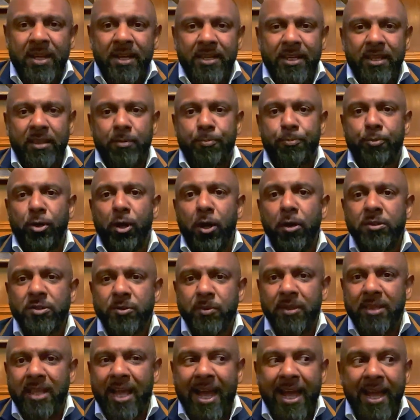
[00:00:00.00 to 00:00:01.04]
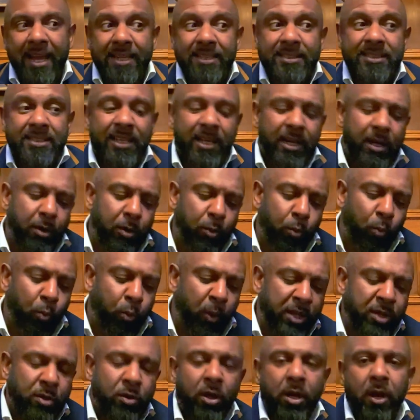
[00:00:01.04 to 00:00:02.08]
Now, the pros with that is that
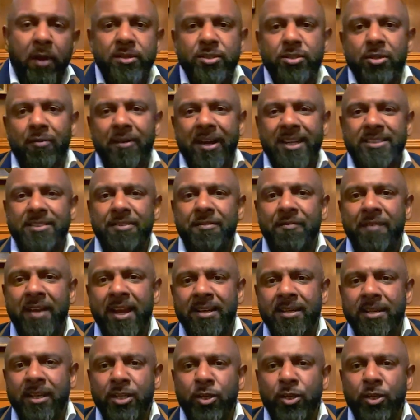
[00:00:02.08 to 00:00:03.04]
when you're going direct to vendor,